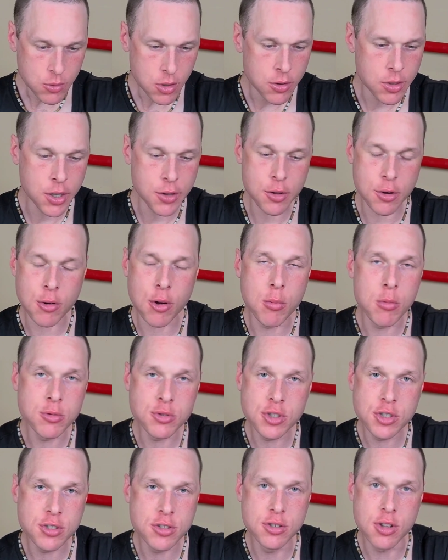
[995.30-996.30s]
Like they're almost
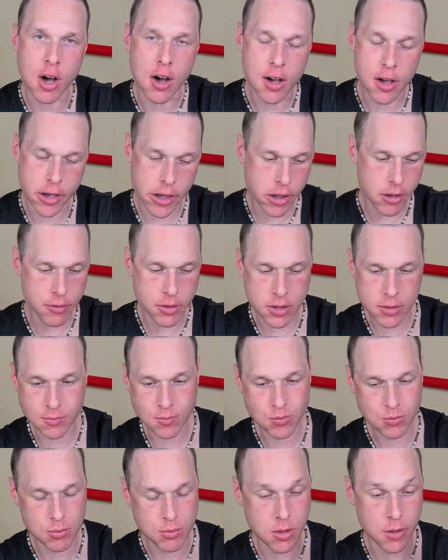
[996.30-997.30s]
just dying
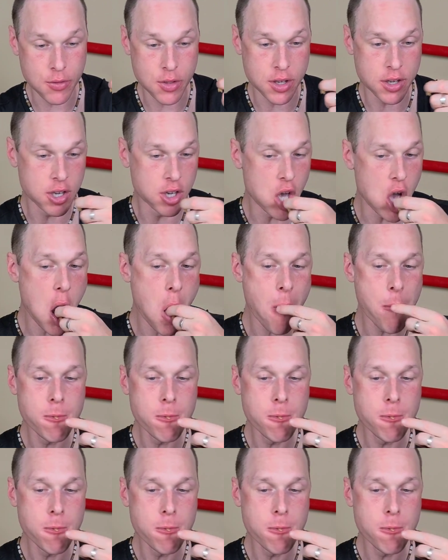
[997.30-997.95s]
of the heat.